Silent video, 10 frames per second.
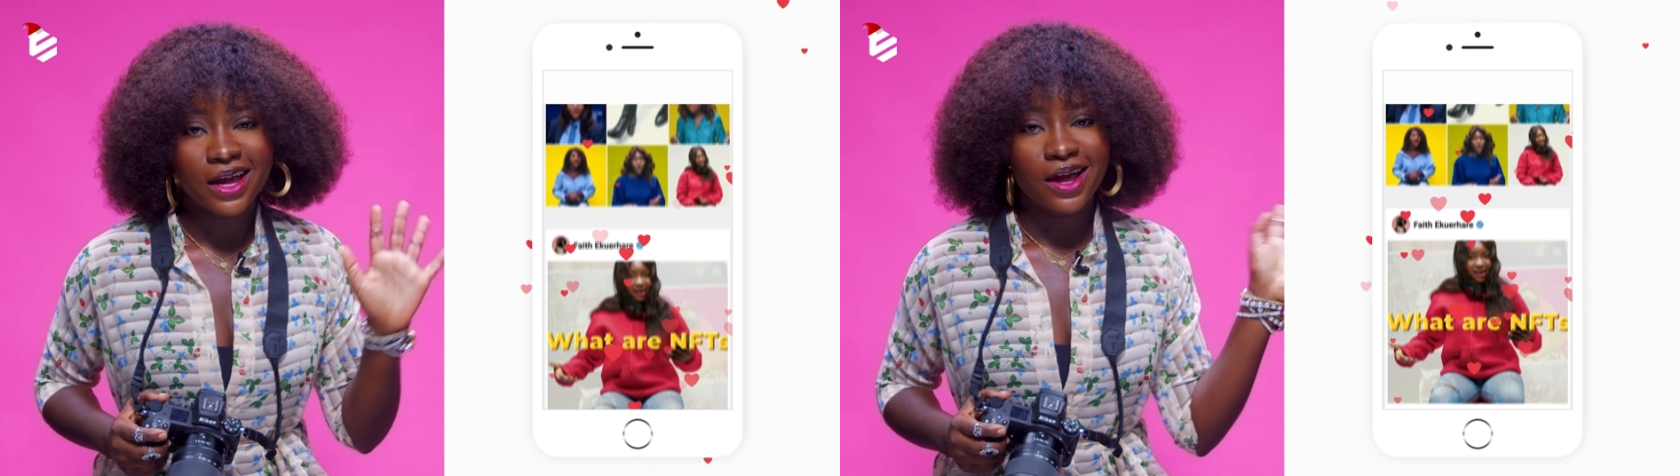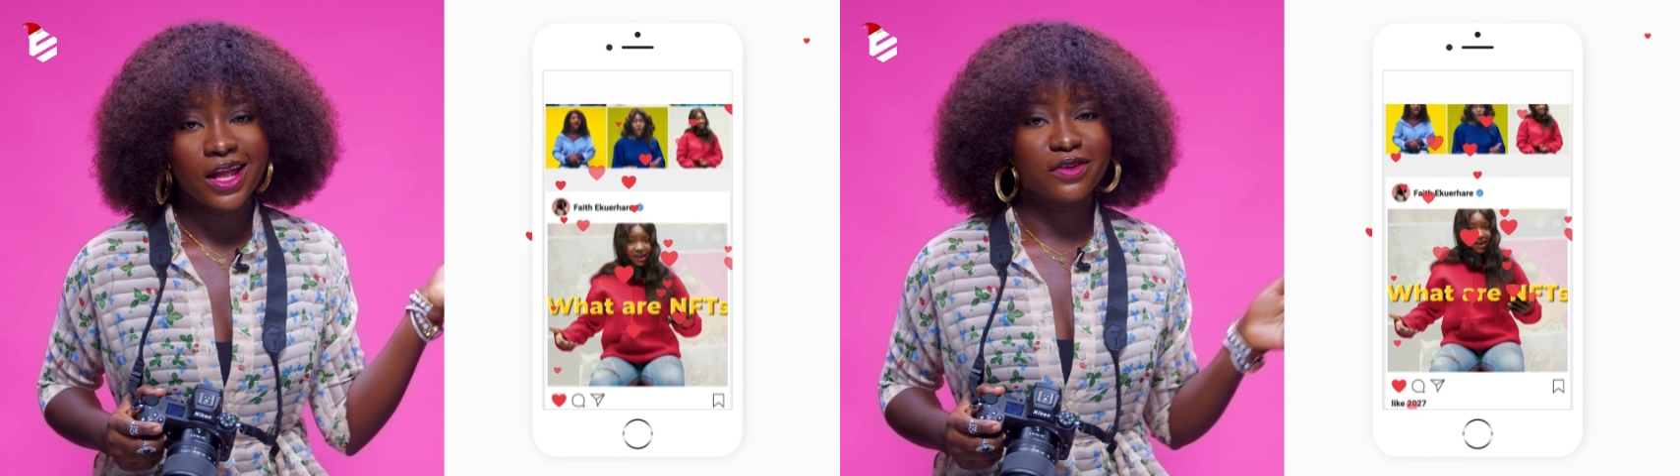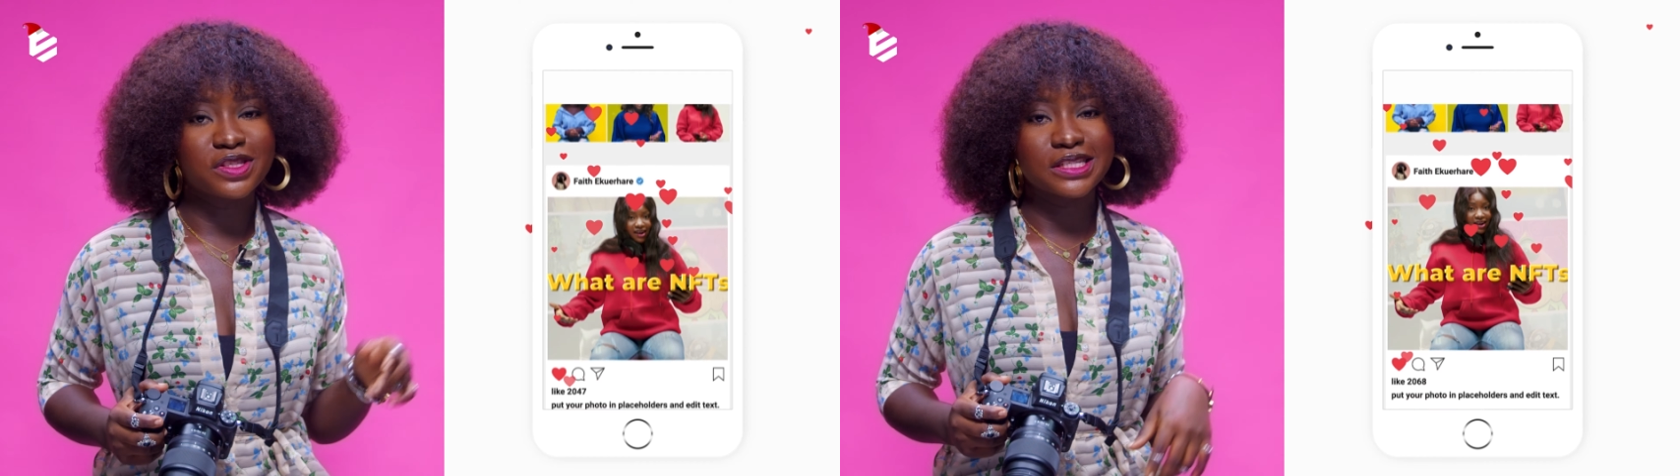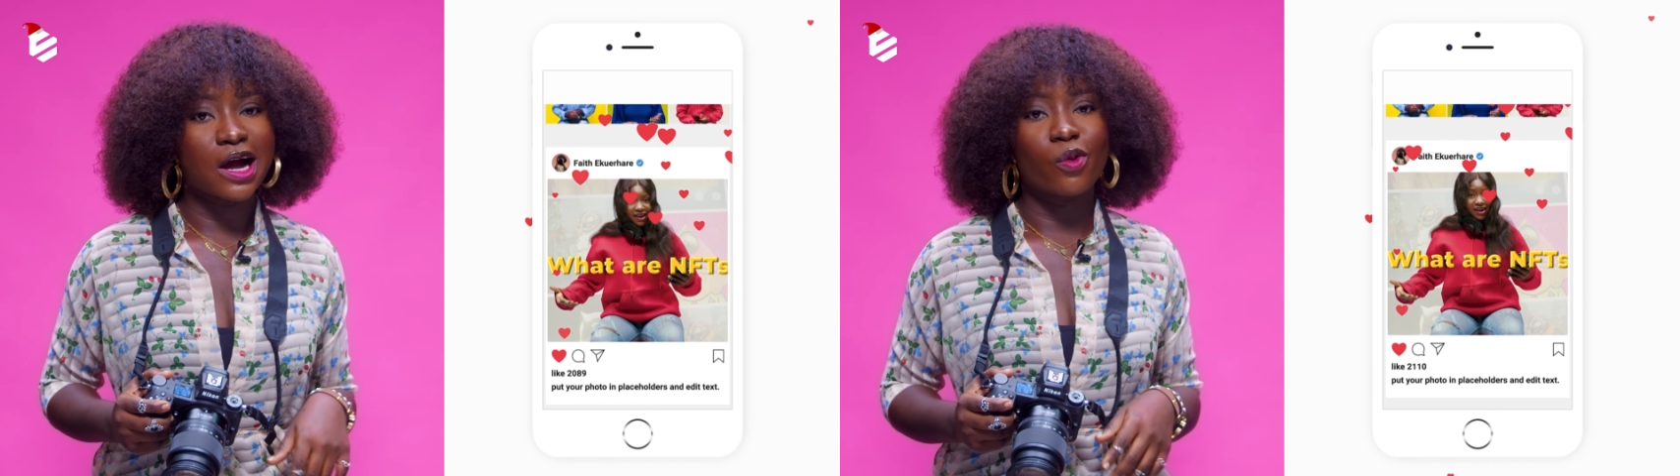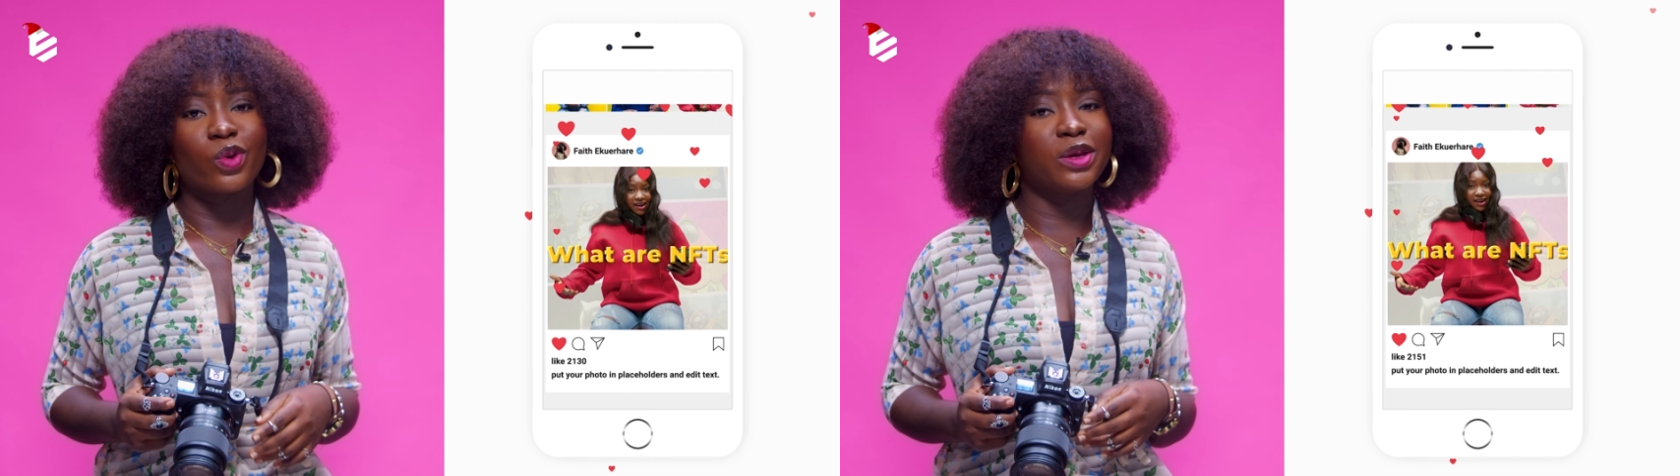NFTs
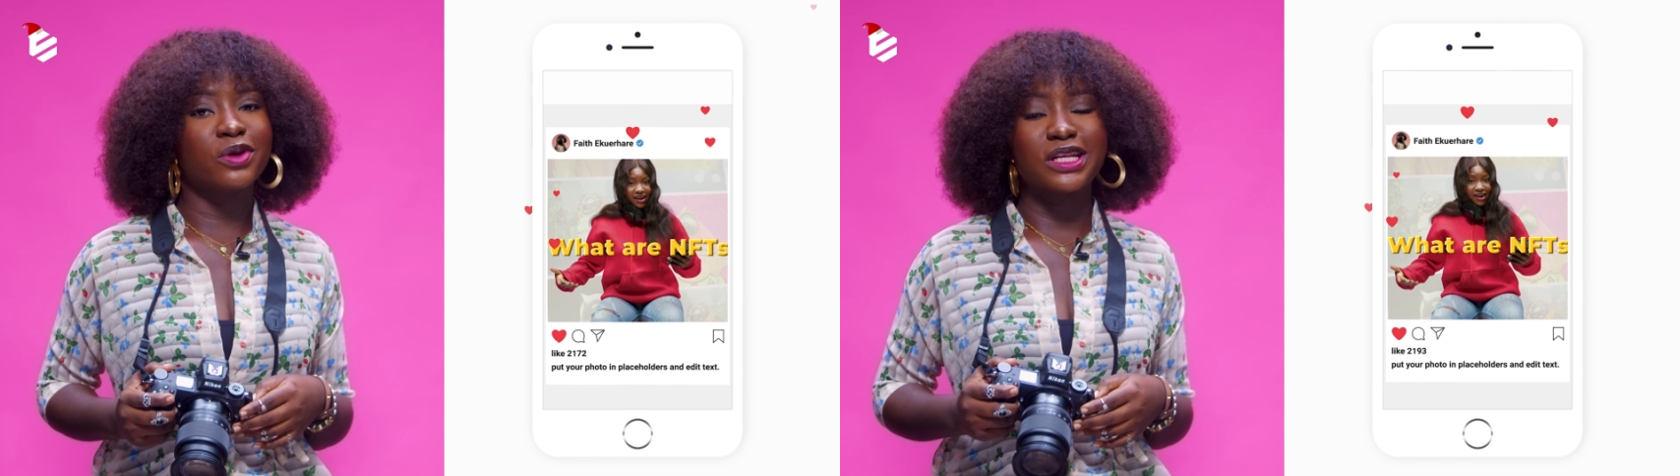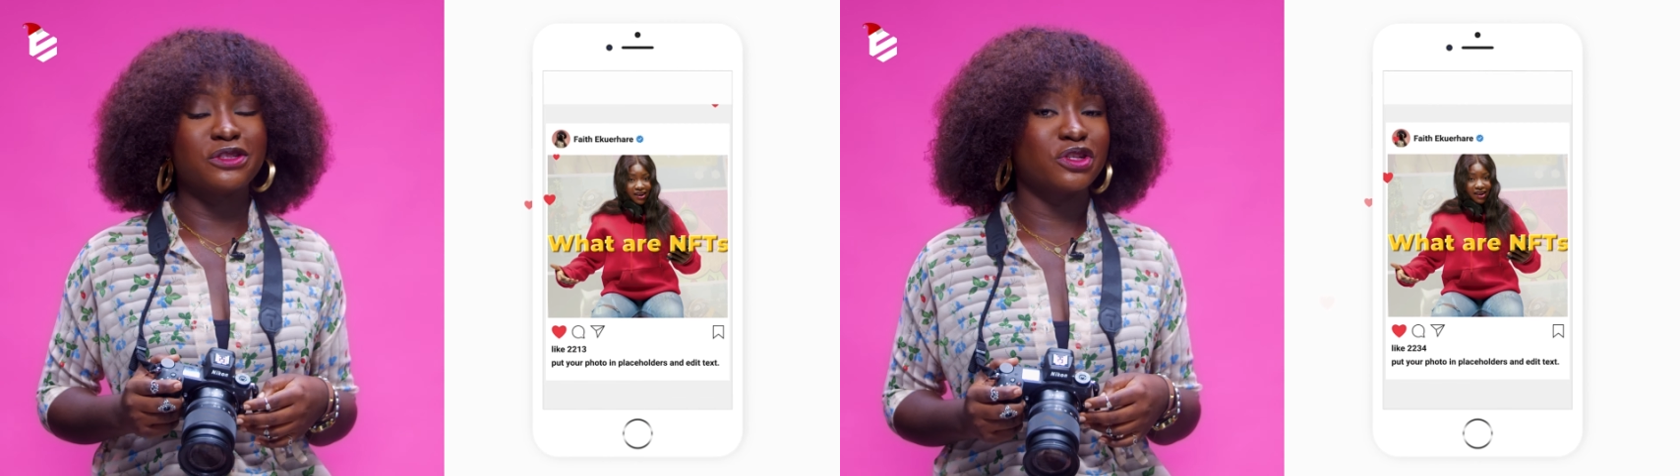are way more than